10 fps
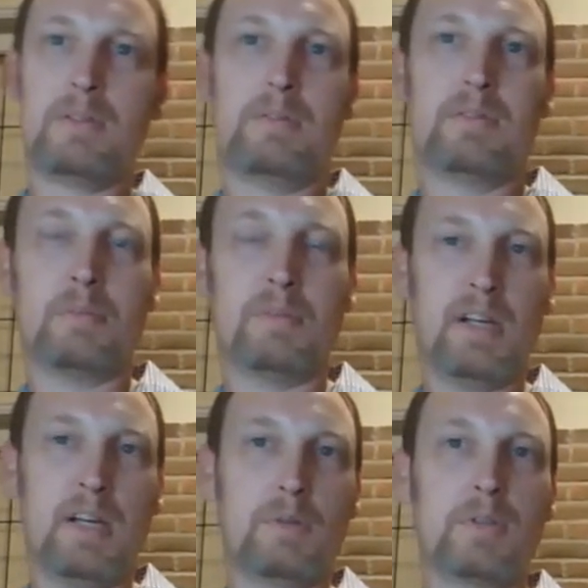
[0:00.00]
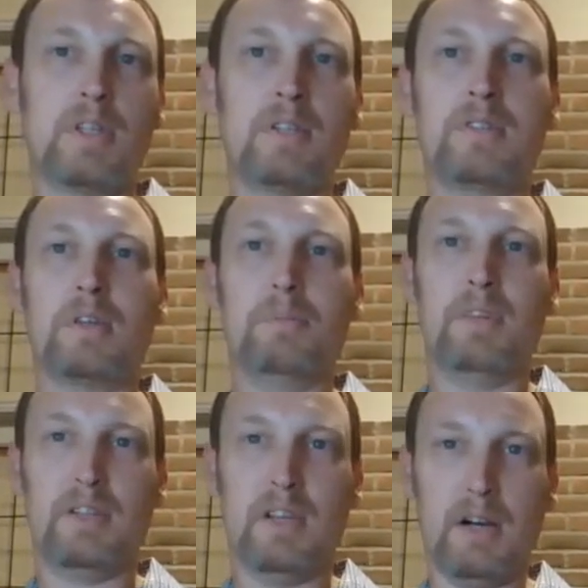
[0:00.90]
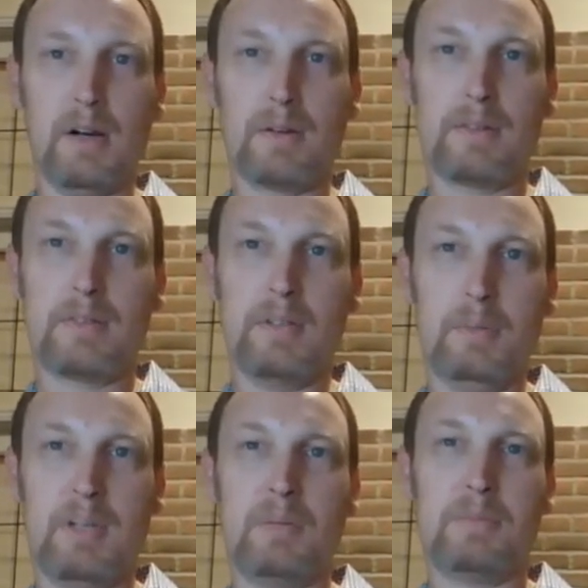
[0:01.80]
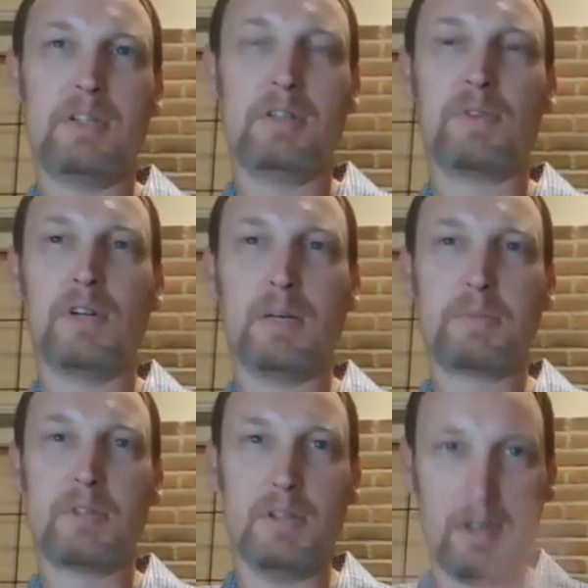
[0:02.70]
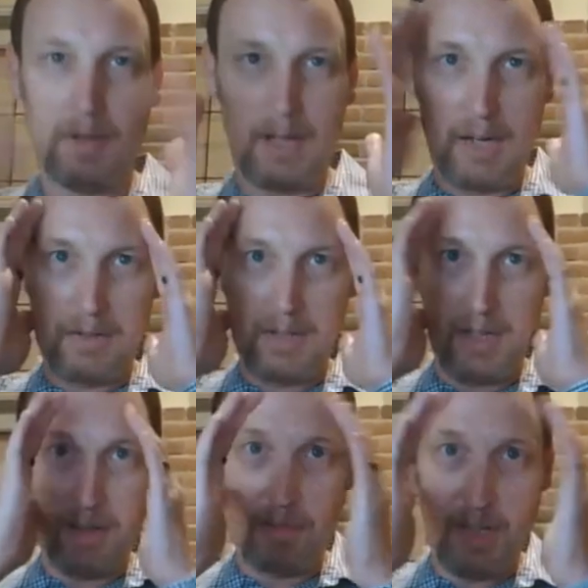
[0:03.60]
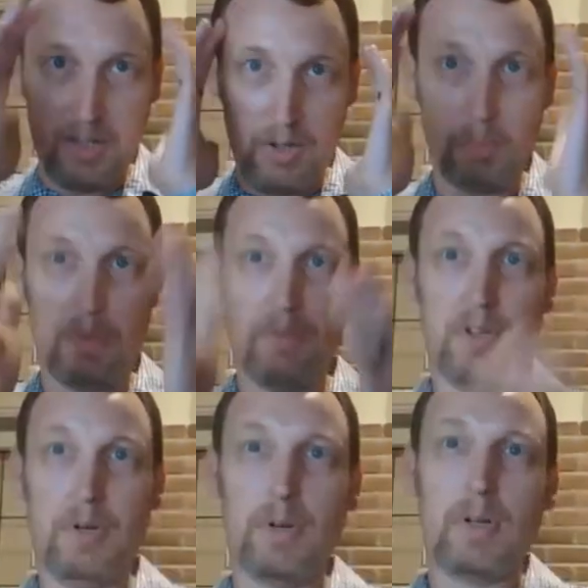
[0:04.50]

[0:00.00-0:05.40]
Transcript: somebody else sees something there that becomes a different option than outside of my scope of view.